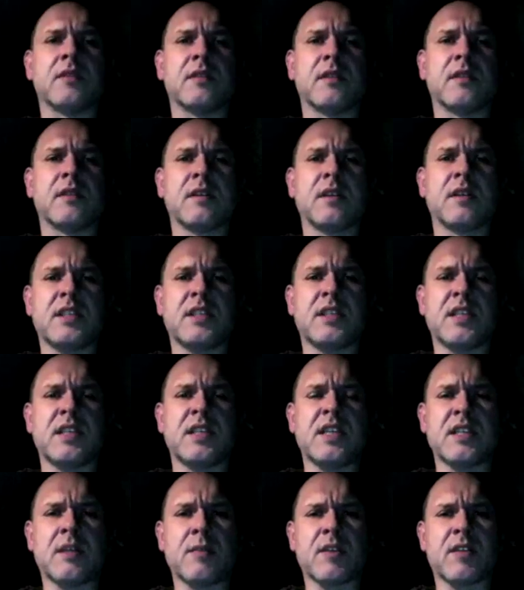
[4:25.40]
he
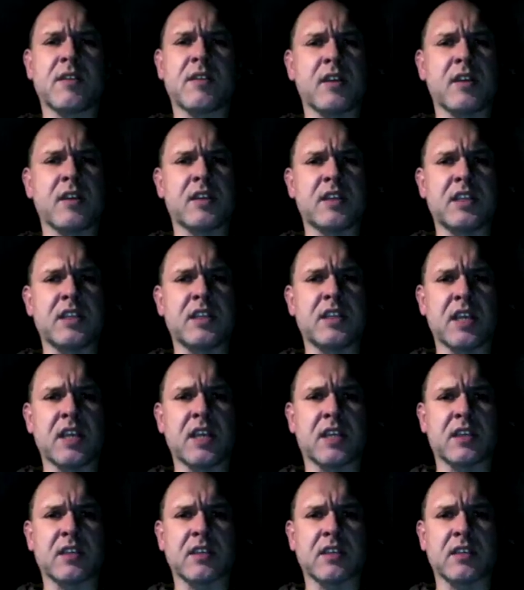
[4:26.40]
sees number
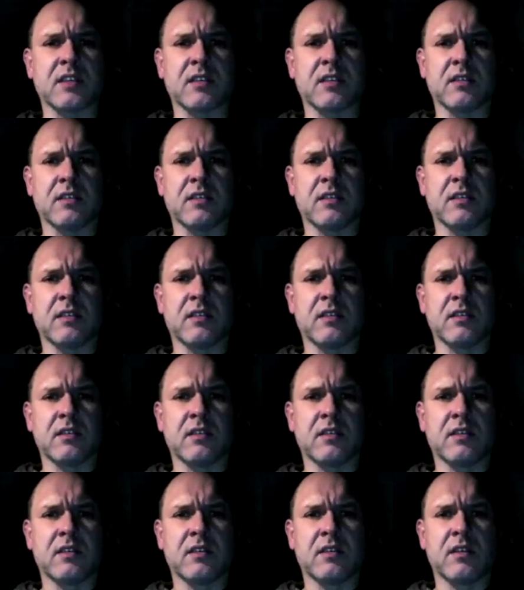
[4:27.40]
36.
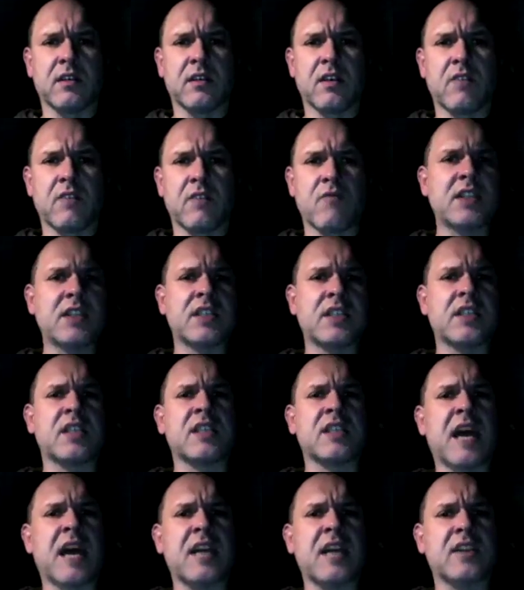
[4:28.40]
Raises his
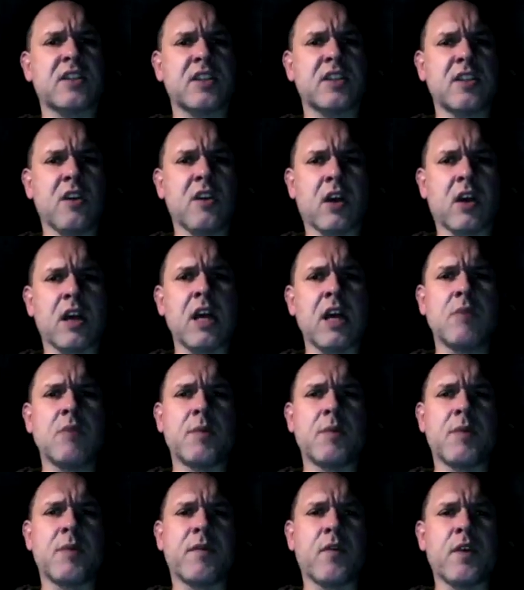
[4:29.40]
hand to knock, but
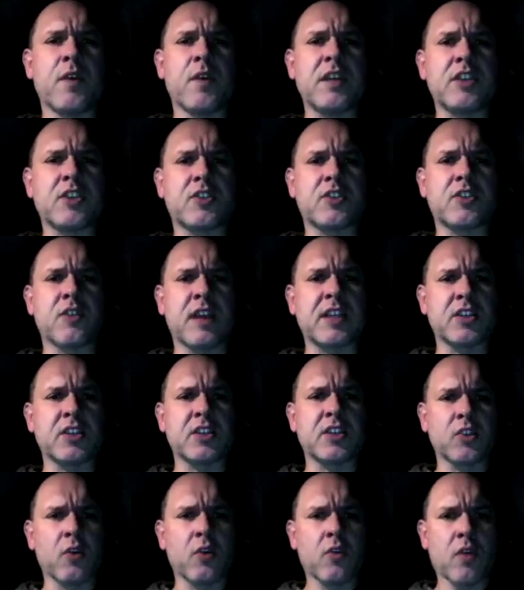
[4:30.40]
before he strikes, the
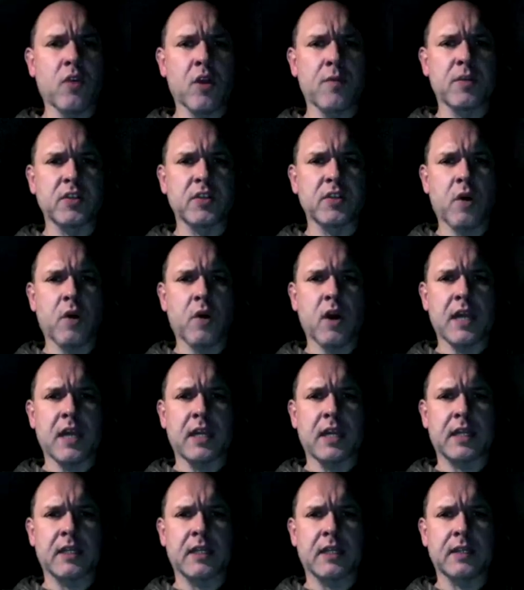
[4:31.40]
door opens wide.
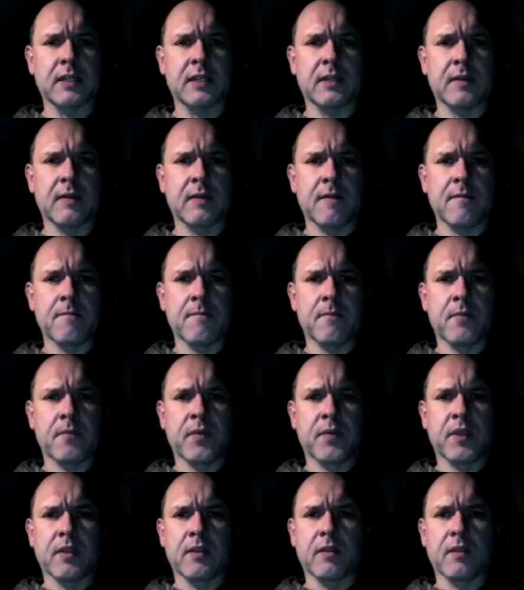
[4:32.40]

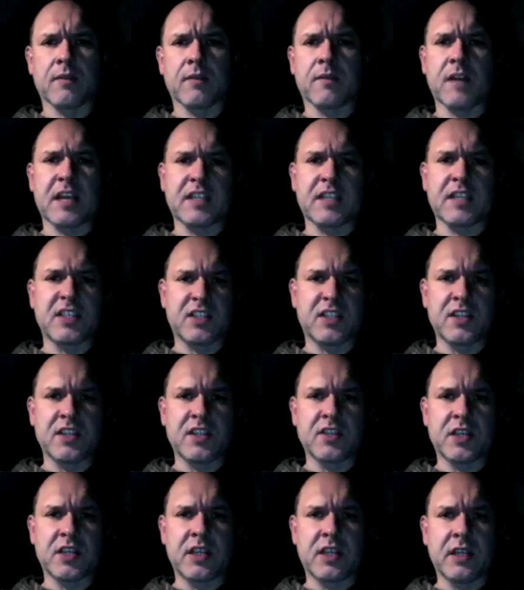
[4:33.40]
The flat is
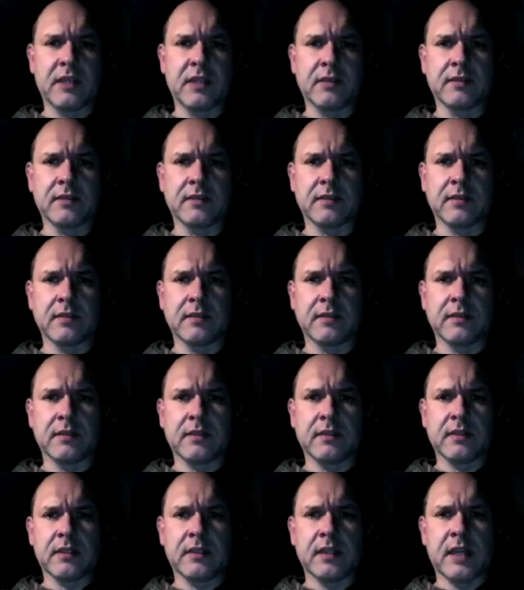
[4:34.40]
dingy.
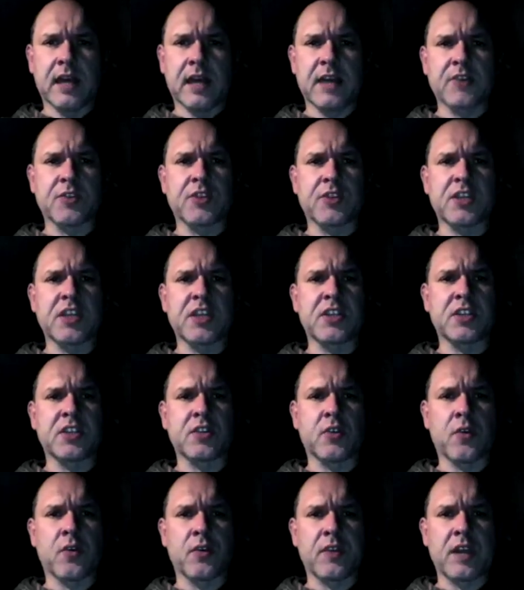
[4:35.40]
Andrew sees a
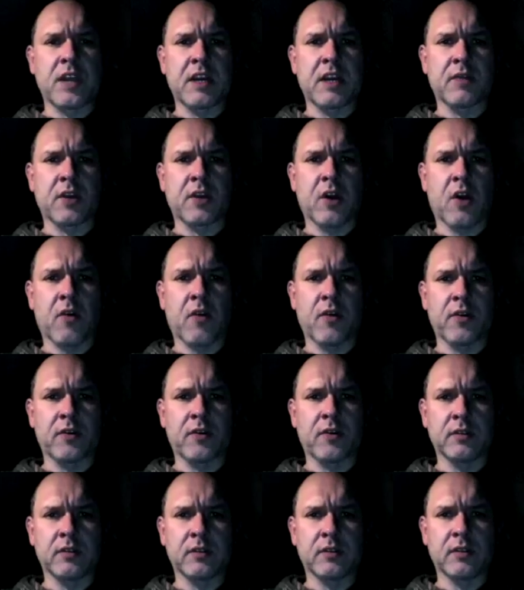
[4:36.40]
door at the end of the corridor.
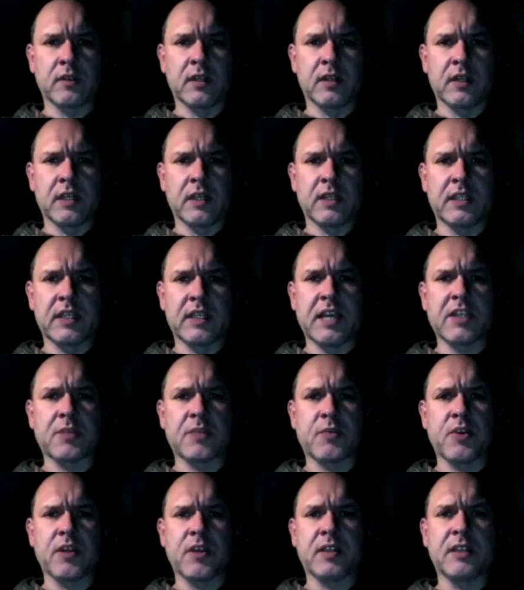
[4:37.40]

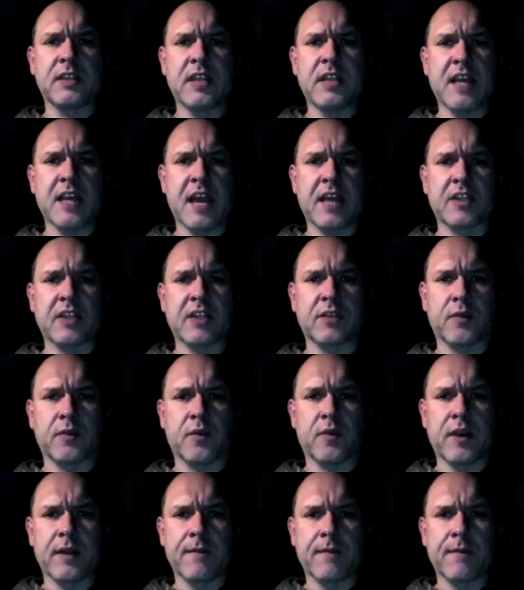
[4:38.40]
Desperate, he heads for it.